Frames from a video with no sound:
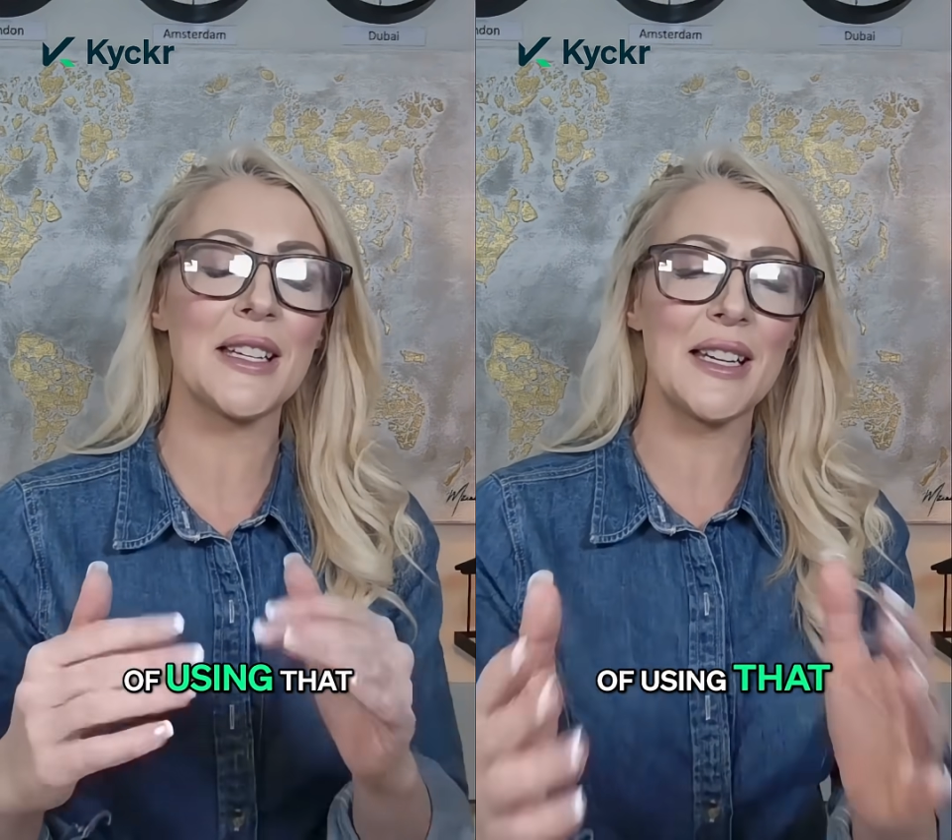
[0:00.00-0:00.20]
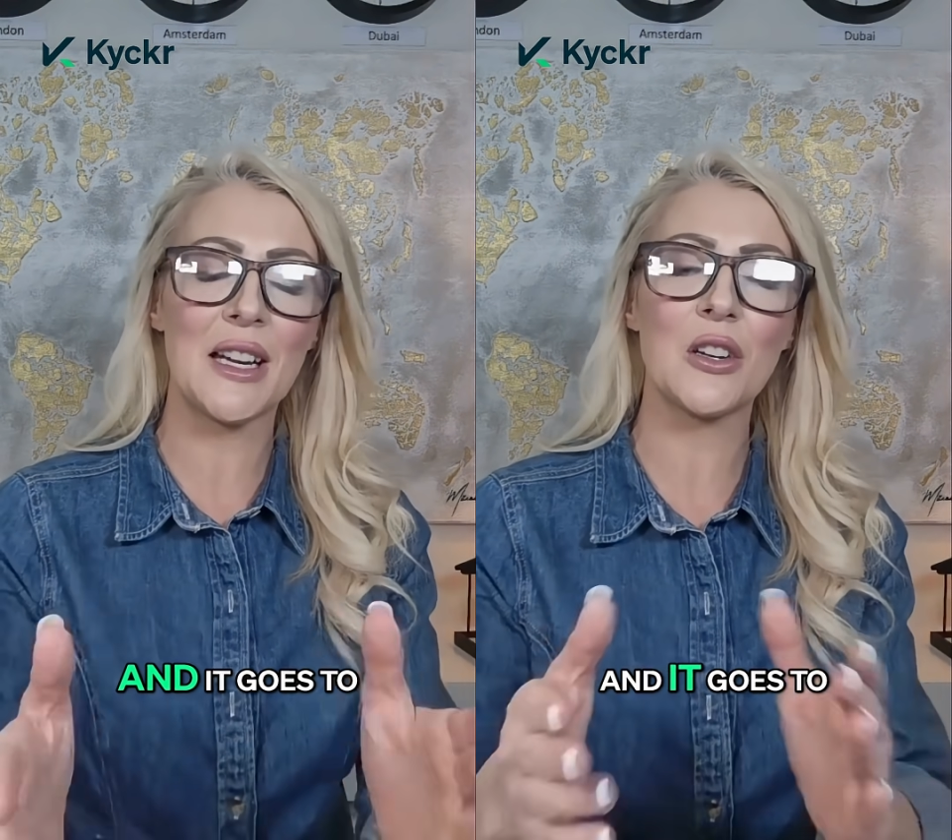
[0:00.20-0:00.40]

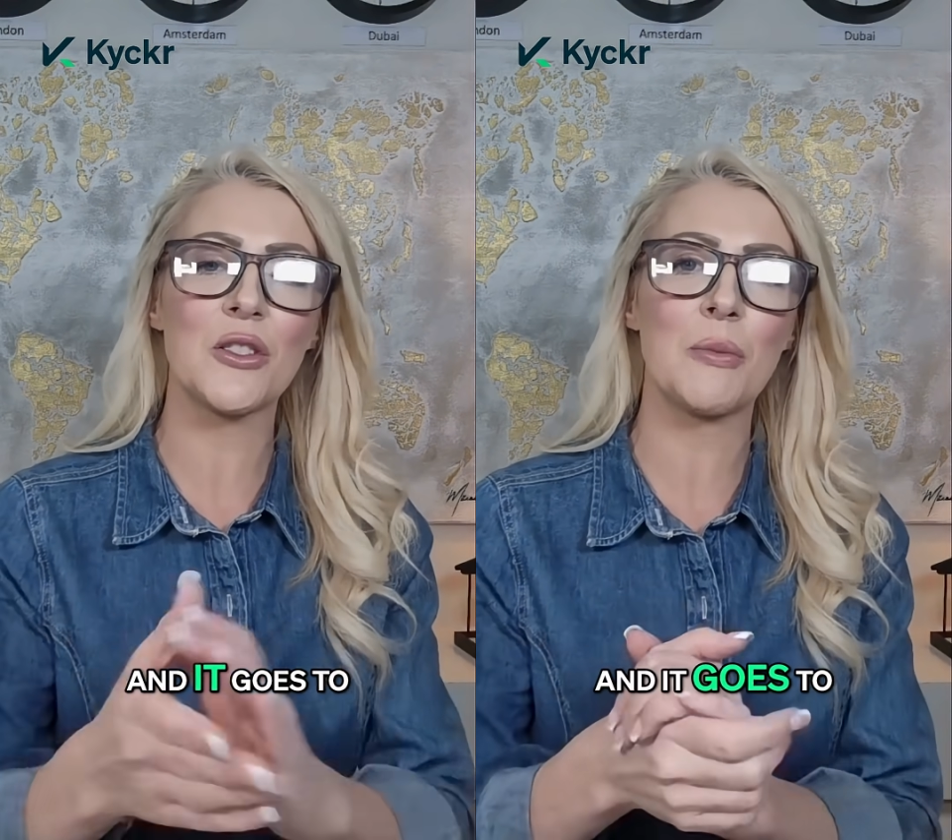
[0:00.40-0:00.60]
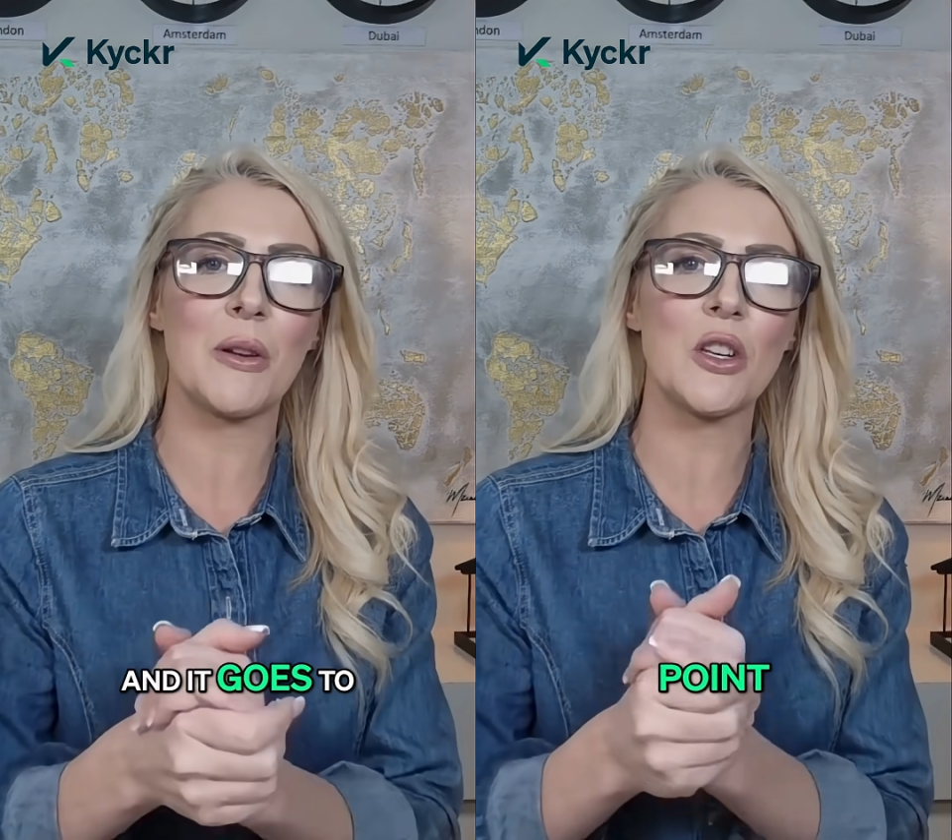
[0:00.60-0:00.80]
And it
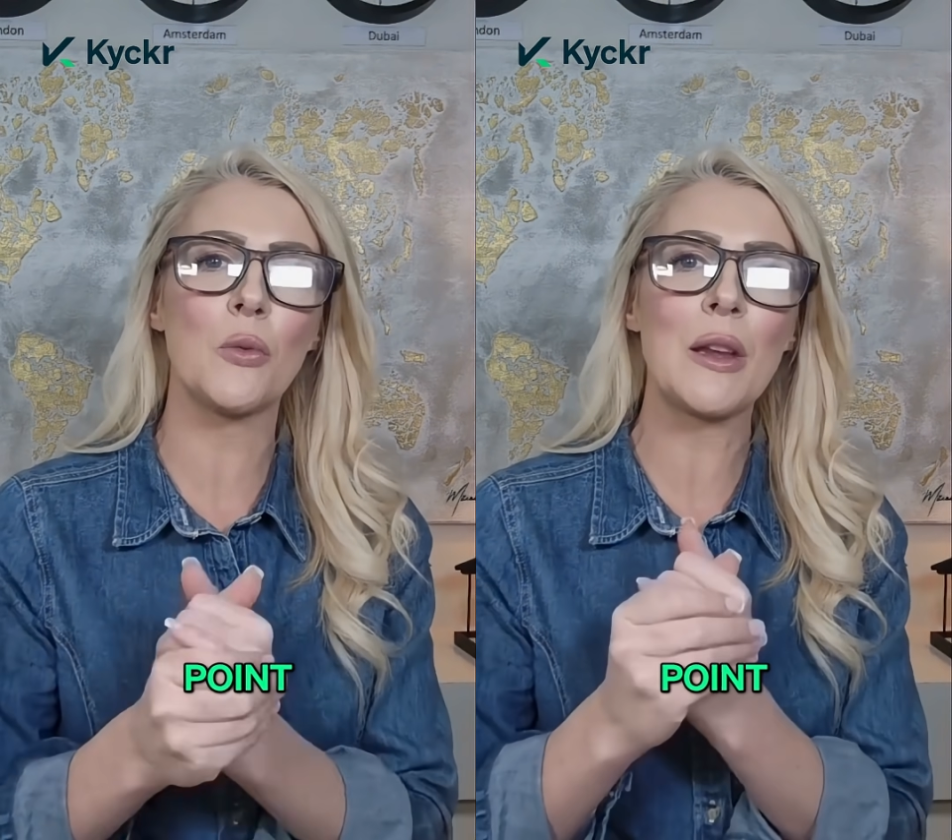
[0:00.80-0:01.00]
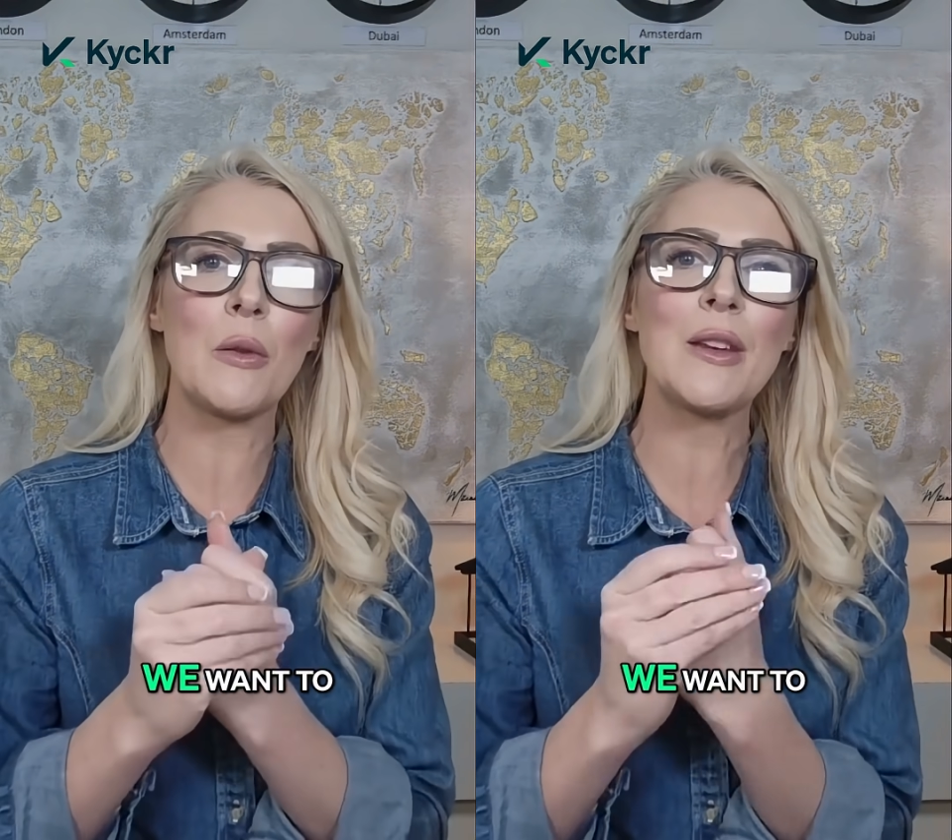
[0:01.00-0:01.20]
goes to point, you know,
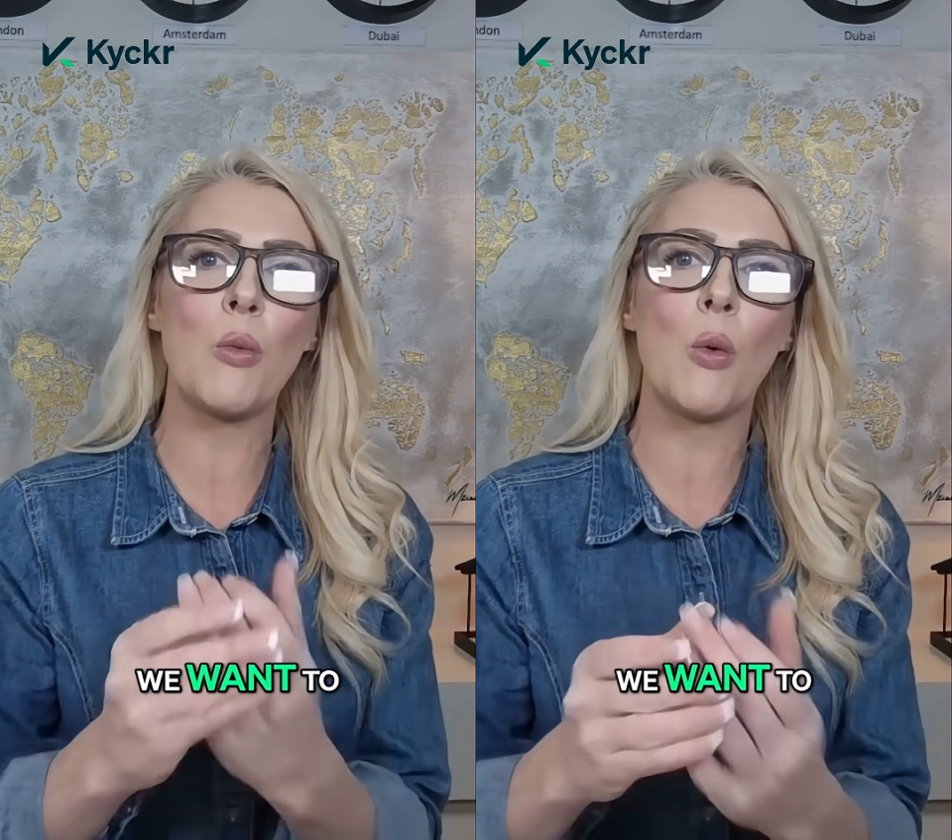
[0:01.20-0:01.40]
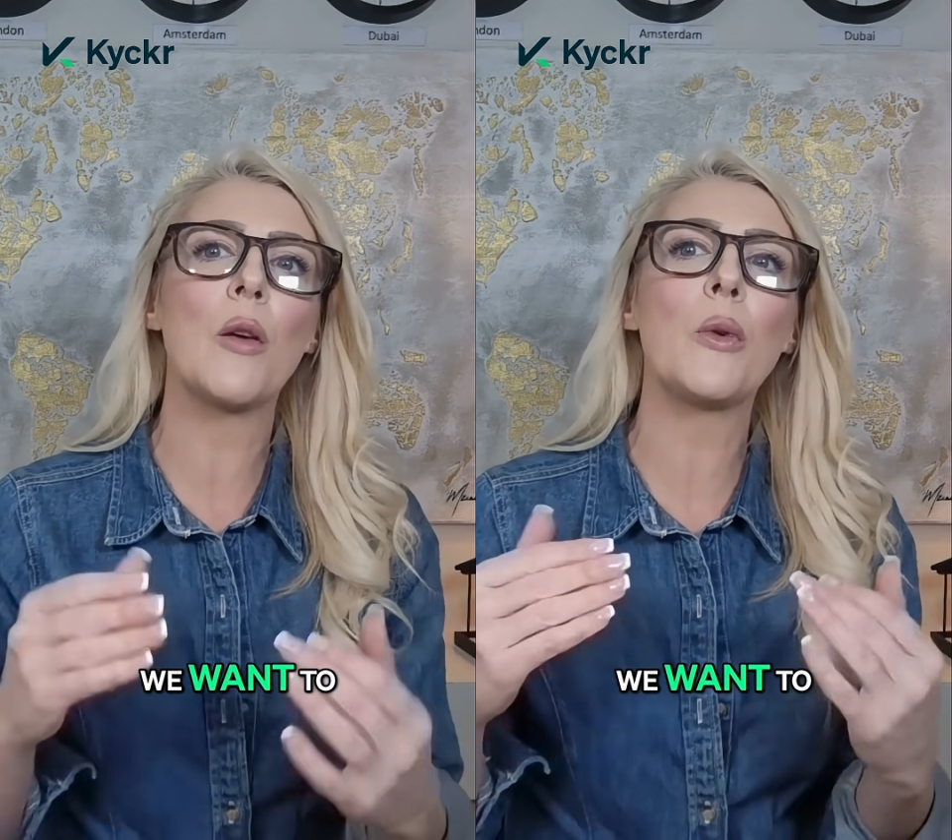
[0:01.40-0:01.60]
we, we, want,